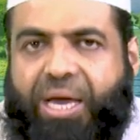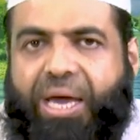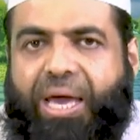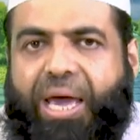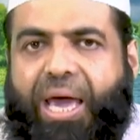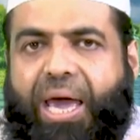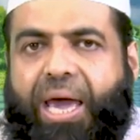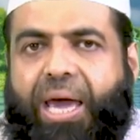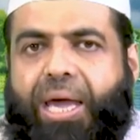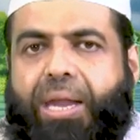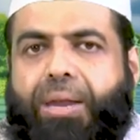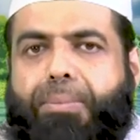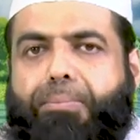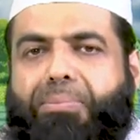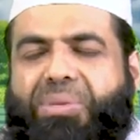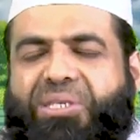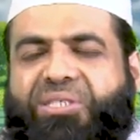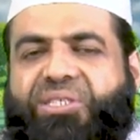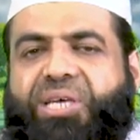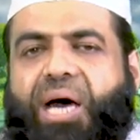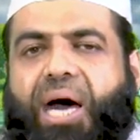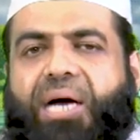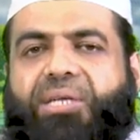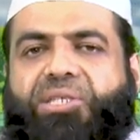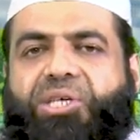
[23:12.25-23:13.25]
in
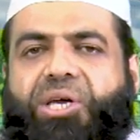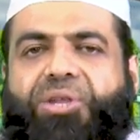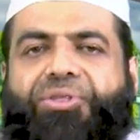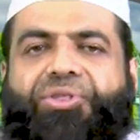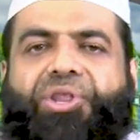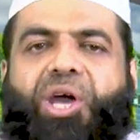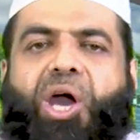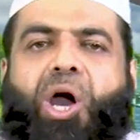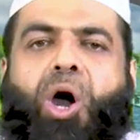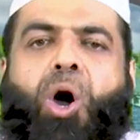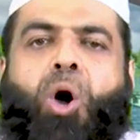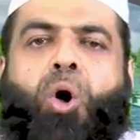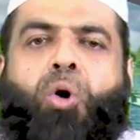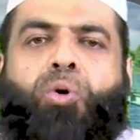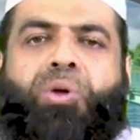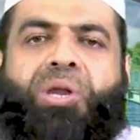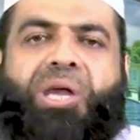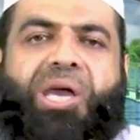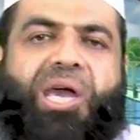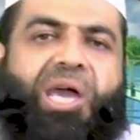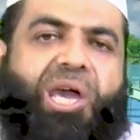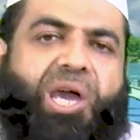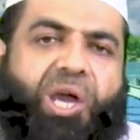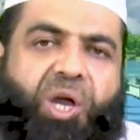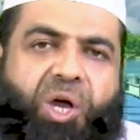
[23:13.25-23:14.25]
massaging their own
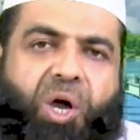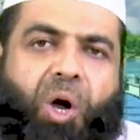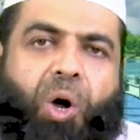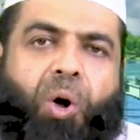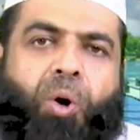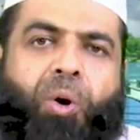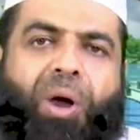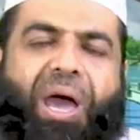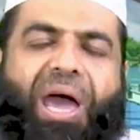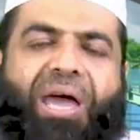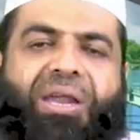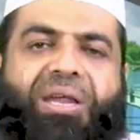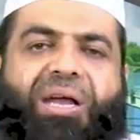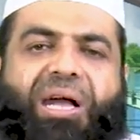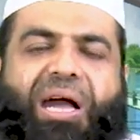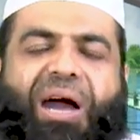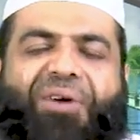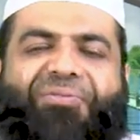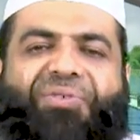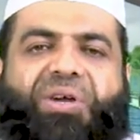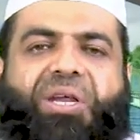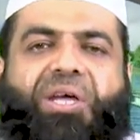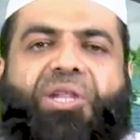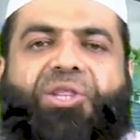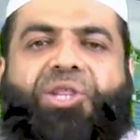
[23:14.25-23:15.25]
ego and
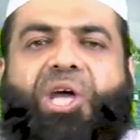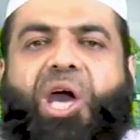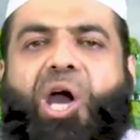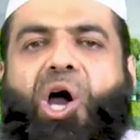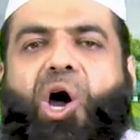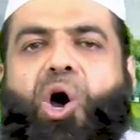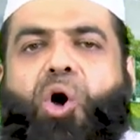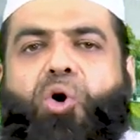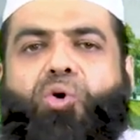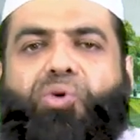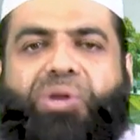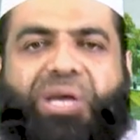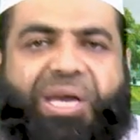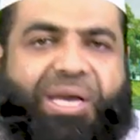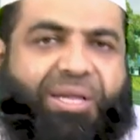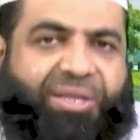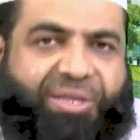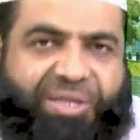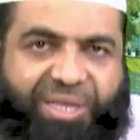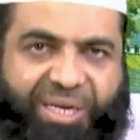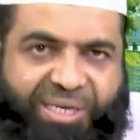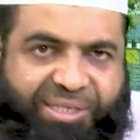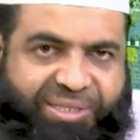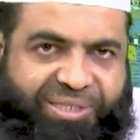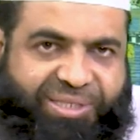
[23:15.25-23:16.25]
covering their own
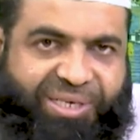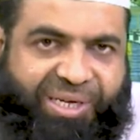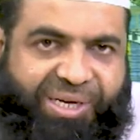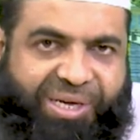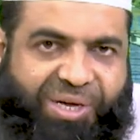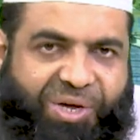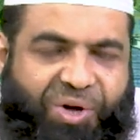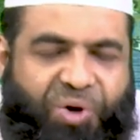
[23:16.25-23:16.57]
interests.